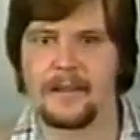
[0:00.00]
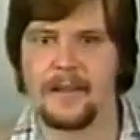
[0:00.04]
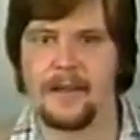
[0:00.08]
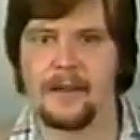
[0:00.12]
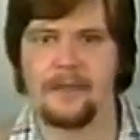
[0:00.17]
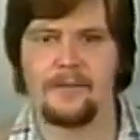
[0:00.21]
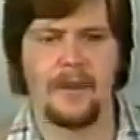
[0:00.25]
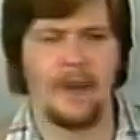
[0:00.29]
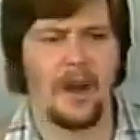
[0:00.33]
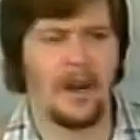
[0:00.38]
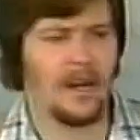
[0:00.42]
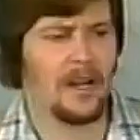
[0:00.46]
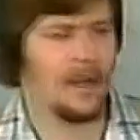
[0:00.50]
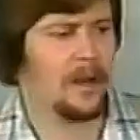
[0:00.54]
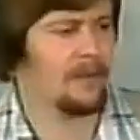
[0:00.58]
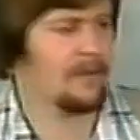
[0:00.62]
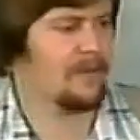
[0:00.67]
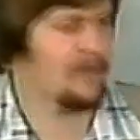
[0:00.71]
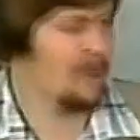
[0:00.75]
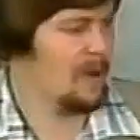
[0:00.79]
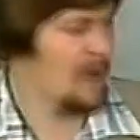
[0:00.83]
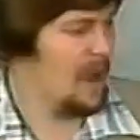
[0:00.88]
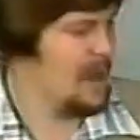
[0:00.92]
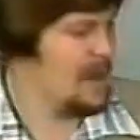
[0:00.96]
They do not
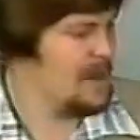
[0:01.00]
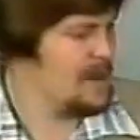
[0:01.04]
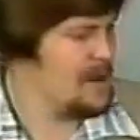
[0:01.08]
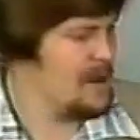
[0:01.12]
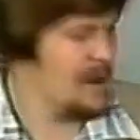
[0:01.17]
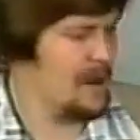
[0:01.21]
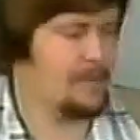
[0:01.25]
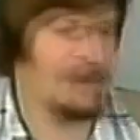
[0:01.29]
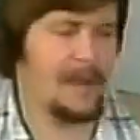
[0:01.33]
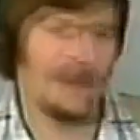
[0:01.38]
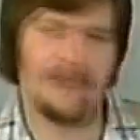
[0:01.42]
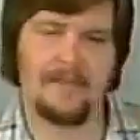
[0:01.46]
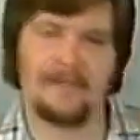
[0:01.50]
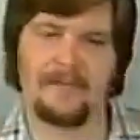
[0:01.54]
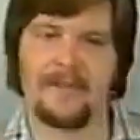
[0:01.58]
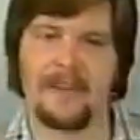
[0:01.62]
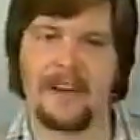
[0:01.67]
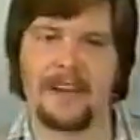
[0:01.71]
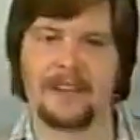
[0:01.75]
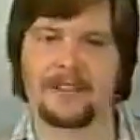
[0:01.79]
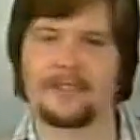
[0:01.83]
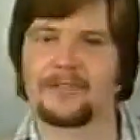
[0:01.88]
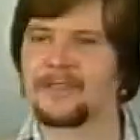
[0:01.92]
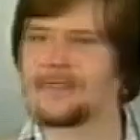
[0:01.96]
come from. I did not
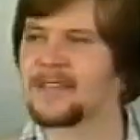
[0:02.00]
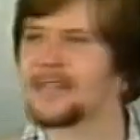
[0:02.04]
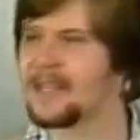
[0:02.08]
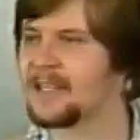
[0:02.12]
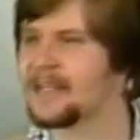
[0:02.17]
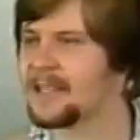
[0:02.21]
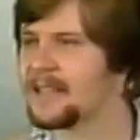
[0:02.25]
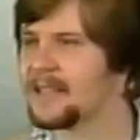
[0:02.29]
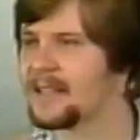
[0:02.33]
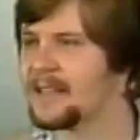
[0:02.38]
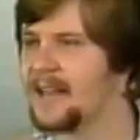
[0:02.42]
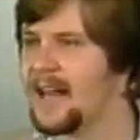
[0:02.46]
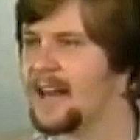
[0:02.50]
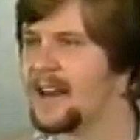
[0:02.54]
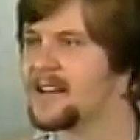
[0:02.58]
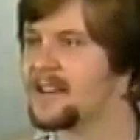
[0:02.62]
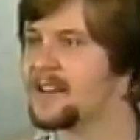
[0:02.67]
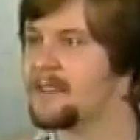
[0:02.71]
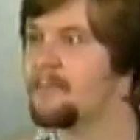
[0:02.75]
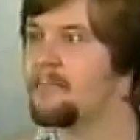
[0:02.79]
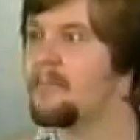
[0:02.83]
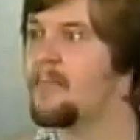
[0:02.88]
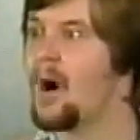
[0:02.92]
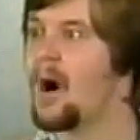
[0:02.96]
manufacture that. That
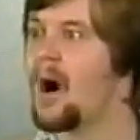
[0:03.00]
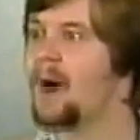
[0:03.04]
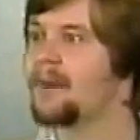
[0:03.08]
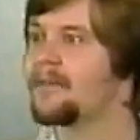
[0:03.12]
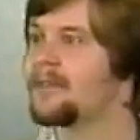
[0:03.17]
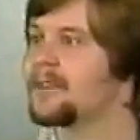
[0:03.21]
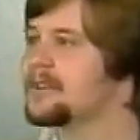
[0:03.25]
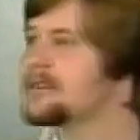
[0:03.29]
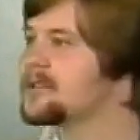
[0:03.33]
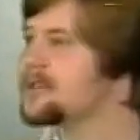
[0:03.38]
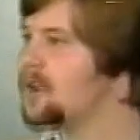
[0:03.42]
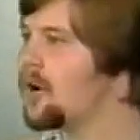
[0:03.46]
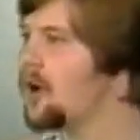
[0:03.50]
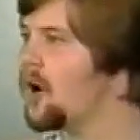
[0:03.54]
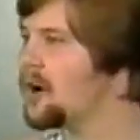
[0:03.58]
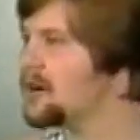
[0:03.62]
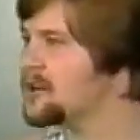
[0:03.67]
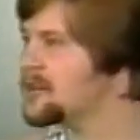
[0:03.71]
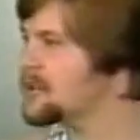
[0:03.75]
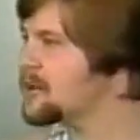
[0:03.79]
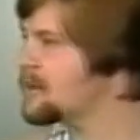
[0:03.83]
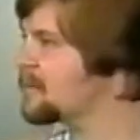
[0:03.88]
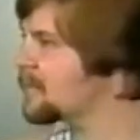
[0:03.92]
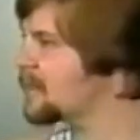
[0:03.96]
is a marvelous,
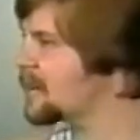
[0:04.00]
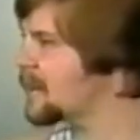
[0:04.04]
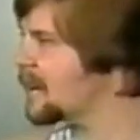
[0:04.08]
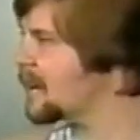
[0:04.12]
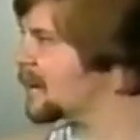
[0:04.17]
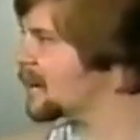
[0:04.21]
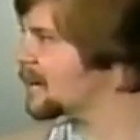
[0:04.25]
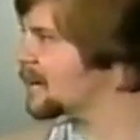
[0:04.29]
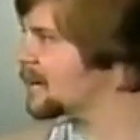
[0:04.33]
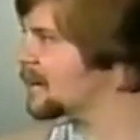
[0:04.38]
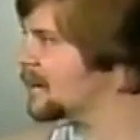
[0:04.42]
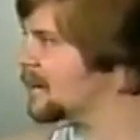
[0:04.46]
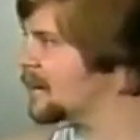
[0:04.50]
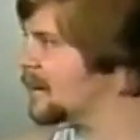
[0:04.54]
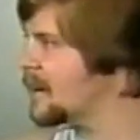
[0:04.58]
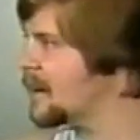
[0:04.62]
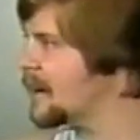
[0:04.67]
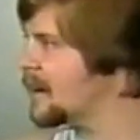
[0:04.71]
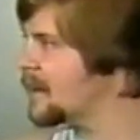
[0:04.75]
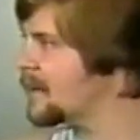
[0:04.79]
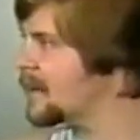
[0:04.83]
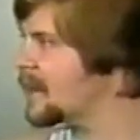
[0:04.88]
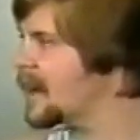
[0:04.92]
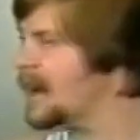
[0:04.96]
awesome thing,
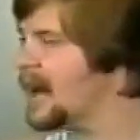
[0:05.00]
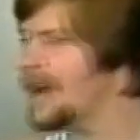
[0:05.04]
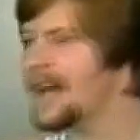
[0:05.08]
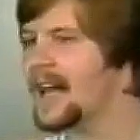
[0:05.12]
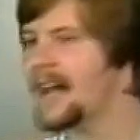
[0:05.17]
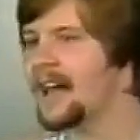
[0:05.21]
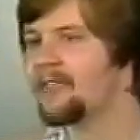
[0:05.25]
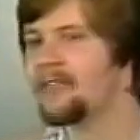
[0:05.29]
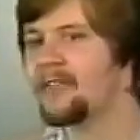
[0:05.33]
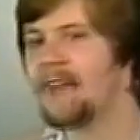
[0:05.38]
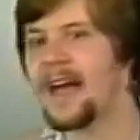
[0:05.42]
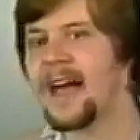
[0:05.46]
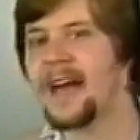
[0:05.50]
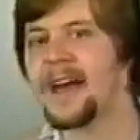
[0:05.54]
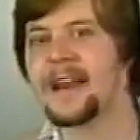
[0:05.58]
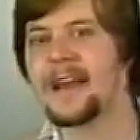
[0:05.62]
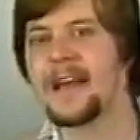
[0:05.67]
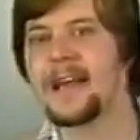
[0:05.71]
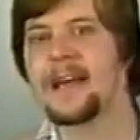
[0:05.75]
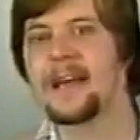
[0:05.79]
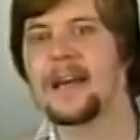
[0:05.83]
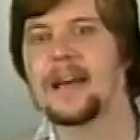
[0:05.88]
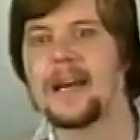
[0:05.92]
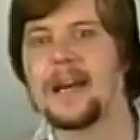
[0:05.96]
that I have had
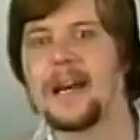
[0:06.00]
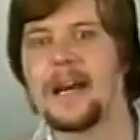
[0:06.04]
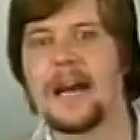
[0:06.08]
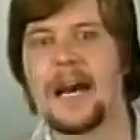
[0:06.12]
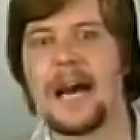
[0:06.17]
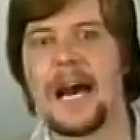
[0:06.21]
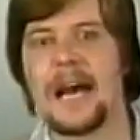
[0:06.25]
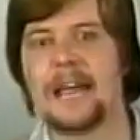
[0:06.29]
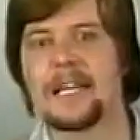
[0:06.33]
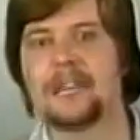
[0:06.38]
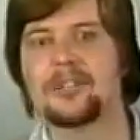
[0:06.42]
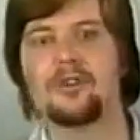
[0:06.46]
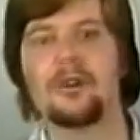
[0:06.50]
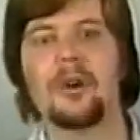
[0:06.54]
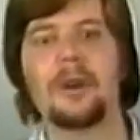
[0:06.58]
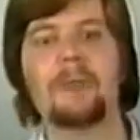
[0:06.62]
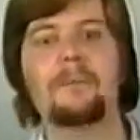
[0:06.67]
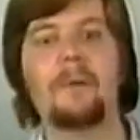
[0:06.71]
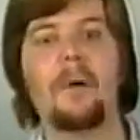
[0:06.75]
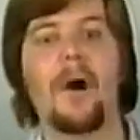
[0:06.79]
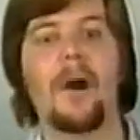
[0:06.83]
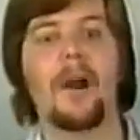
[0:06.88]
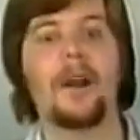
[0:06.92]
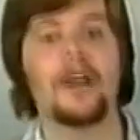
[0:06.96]
a, a
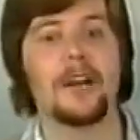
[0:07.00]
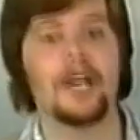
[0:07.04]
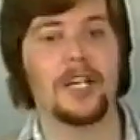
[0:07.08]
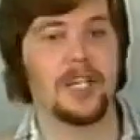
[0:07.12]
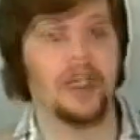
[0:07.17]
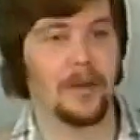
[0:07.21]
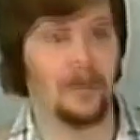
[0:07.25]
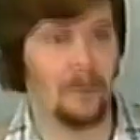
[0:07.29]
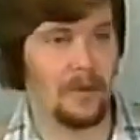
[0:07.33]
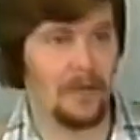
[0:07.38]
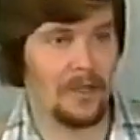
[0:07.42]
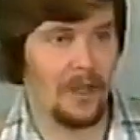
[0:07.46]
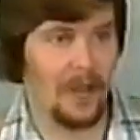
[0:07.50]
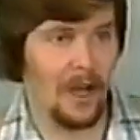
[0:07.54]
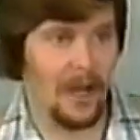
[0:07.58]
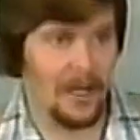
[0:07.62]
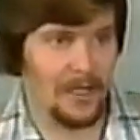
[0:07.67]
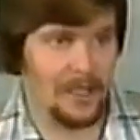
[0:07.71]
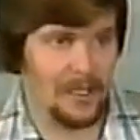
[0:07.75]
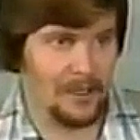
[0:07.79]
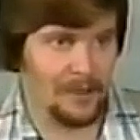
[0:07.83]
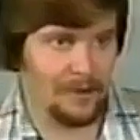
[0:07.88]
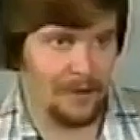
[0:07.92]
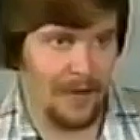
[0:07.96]
joint partnership with
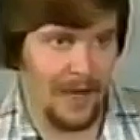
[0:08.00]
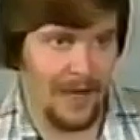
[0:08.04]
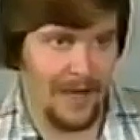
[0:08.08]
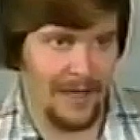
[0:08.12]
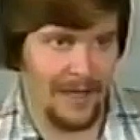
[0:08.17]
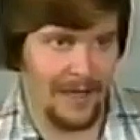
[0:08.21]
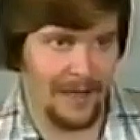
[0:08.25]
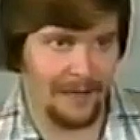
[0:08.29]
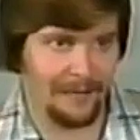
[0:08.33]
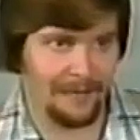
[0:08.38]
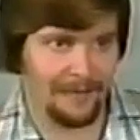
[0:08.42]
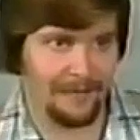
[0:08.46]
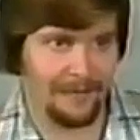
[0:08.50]
God in creating.